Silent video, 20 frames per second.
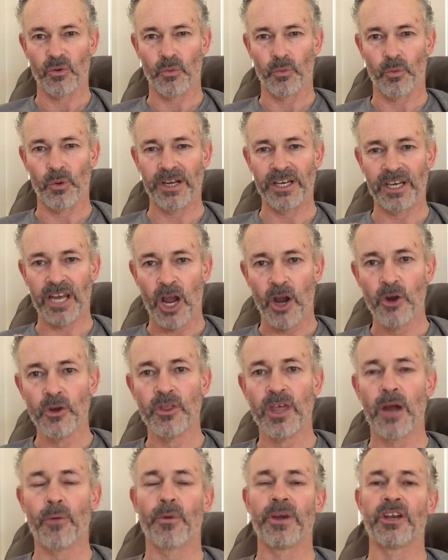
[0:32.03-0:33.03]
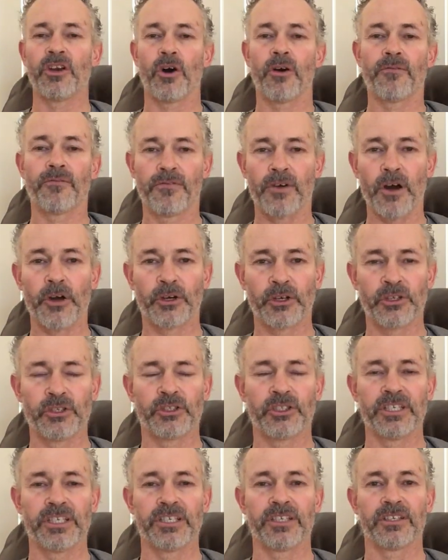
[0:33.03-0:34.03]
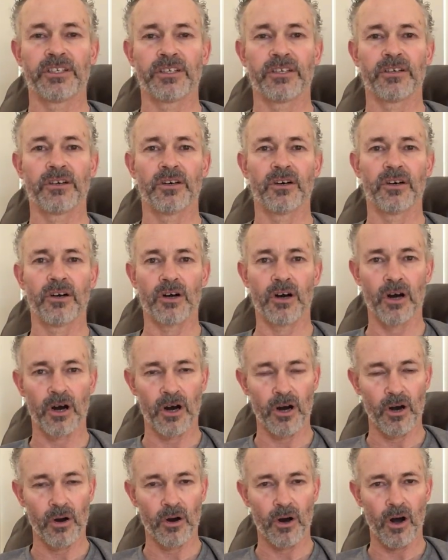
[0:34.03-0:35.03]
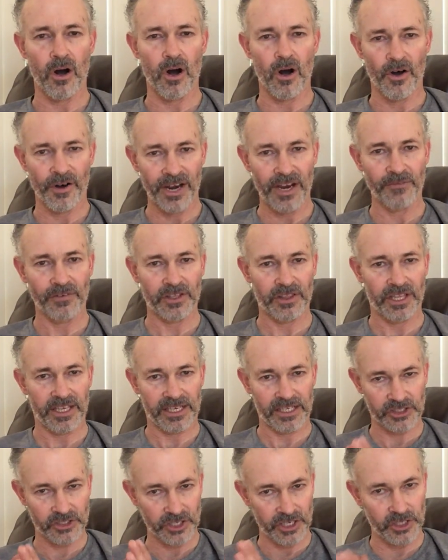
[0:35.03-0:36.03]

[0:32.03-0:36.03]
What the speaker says: we know that we're not focusing on everything.